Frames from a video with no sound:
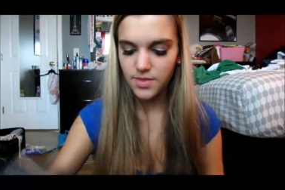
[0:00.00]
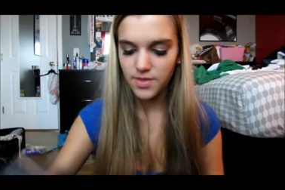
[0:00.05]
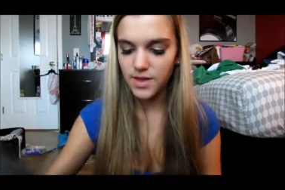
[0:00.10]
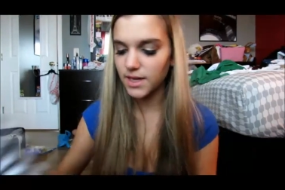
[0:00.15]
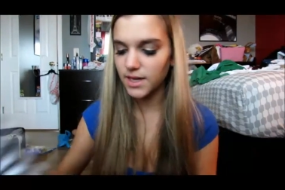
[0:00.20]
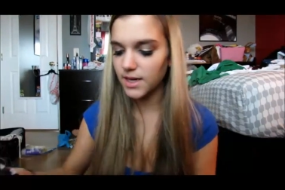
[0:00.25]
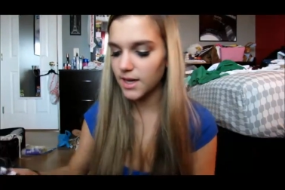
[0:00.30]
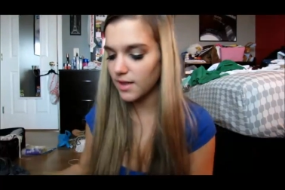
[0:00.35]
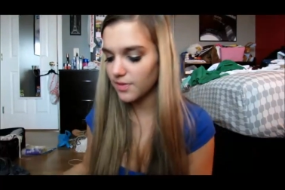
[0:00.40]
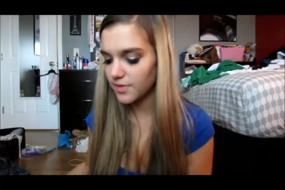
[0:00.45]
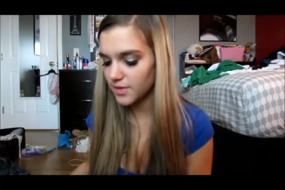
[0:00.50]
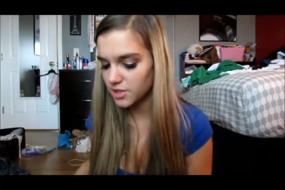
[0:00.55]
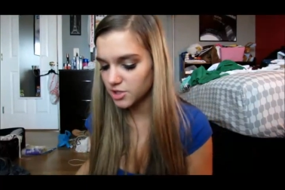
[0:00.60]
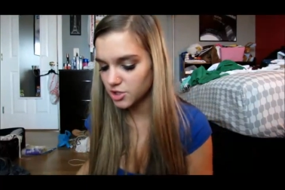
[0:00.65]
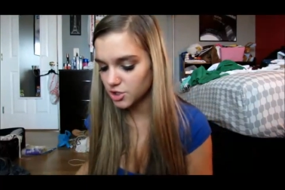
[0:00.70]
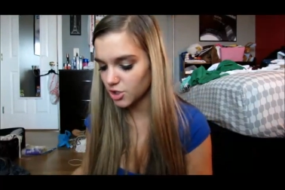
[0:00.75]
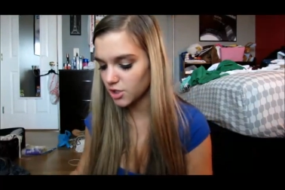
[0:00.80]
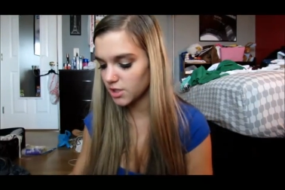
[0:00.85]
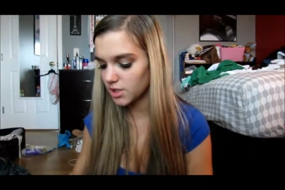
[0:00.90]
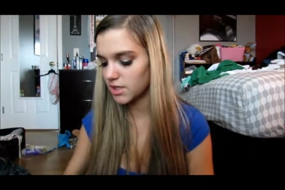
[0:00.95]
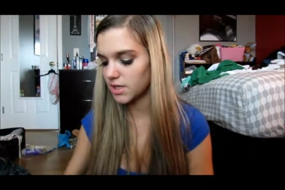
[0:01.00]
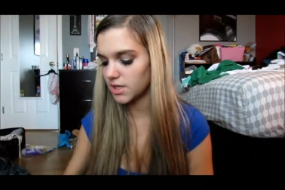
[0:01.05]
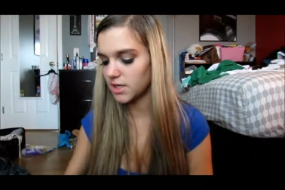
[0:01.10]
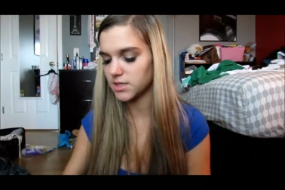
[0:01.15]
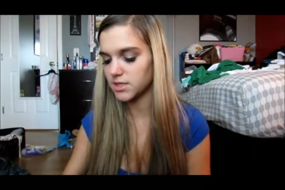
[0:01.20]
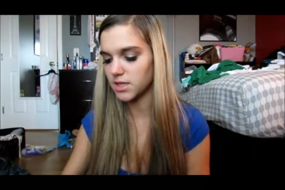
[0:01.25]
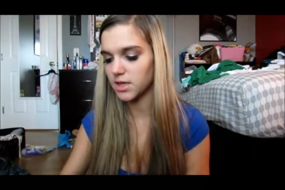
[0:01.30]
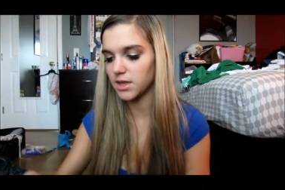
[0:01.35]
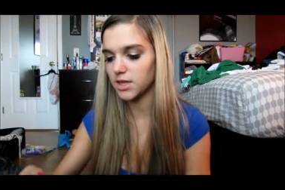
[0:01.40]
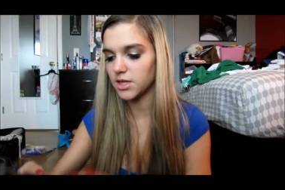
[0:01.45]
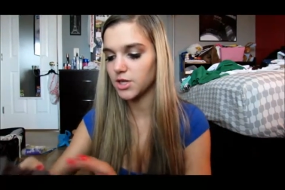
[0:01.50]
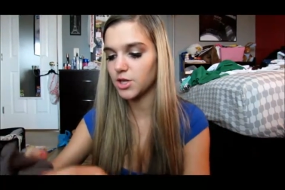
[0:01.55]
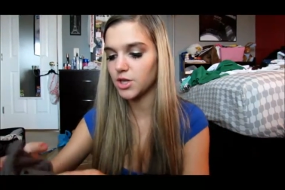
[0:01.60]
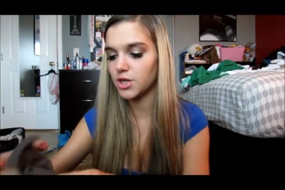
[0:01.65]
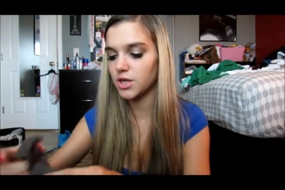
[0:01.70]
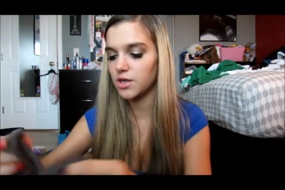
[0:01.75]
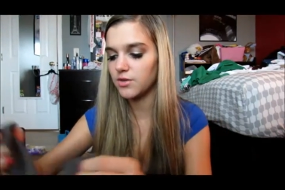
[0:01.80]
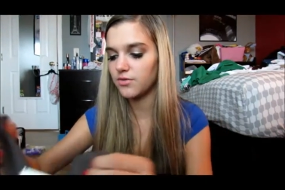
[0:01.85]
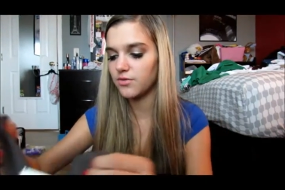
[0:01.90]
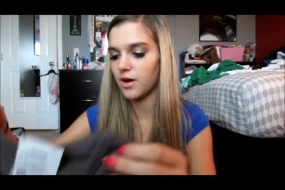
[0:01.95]
Then I got this shirt, and it is
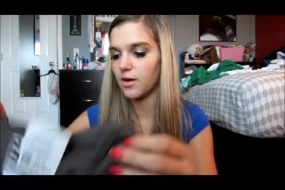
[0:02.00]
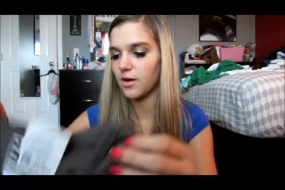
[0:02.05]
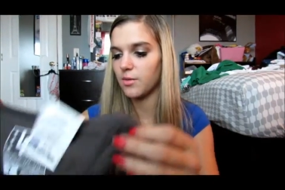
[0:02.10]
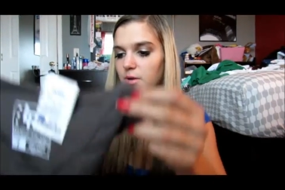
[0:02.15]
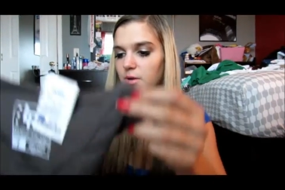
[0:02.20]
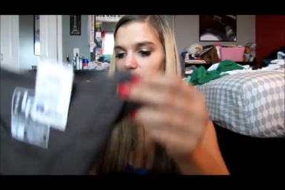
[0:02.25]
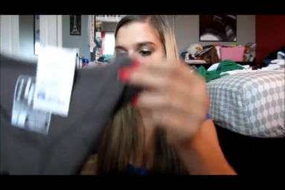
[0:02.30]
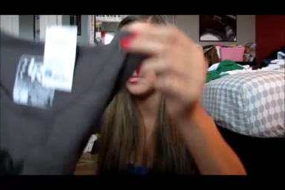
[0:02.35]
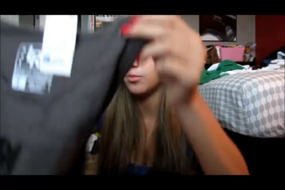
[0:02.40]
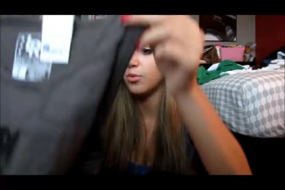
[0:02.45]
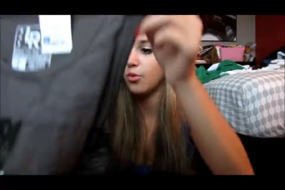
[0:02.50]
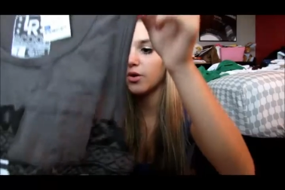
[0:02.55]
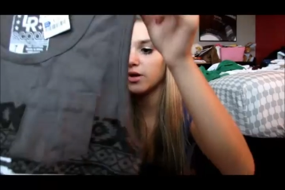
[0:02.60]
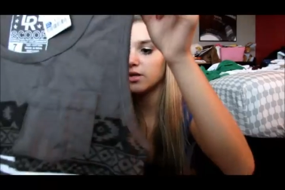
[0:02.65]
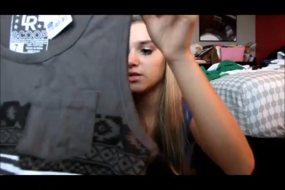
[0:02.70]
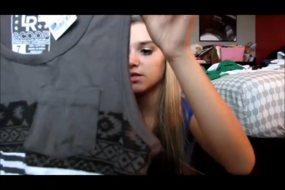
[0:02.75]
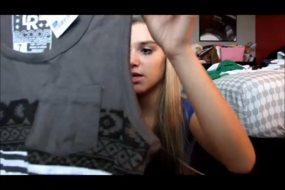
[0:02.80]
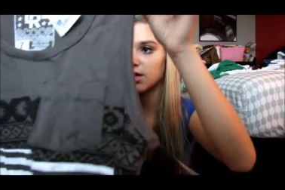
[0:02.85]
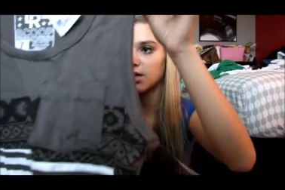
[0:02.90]
literally from the boys